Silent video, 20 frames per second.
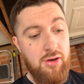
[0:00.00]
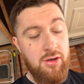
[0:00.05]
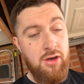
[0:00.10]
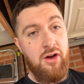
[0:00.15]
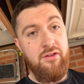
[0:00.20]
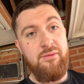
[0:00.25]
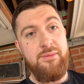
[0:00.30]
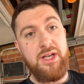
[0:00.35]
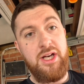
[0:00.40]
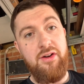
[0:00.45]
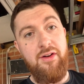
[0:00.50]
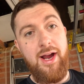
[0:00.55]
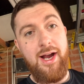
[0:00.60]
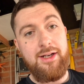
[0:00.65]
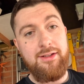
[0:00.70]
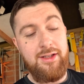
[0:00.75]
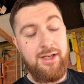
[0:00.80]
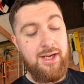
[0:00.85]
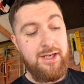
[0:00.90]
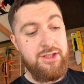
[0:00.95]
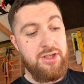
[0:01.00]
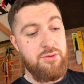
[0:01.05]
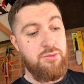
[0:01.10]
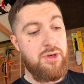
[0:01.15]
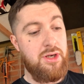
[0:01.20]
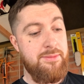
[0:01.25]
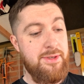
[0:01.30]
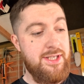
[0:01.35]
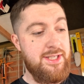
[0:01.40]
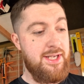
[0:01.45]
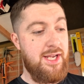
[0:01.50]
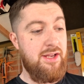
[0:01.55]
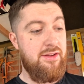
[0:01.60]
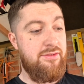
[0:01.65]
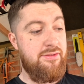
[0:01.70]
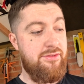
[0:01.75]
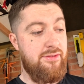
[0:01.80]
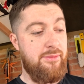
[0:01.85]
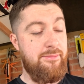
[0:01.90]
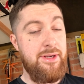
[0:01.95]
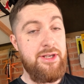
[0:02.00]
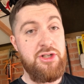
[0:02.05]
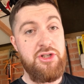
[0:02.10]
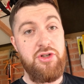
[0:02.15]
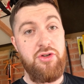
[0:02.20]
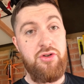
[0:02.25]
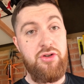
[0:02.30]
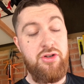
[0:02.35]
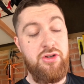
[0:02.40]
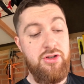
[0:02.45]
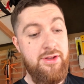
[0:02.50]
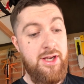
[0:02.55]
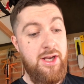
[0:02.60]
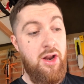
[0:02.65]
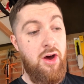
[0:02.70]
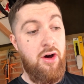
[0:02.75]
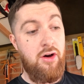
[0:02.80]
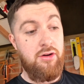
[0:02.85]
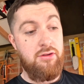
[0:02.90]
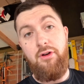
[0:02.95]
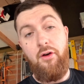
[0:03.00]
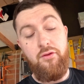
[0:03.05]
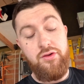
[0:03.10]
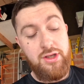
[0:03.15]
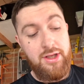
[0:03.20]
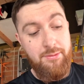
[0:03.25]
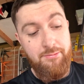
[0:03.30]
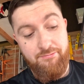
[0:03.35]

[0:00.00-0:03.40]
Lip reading: A lot of them are cracked and I just want to be safe and make sure they're not obviously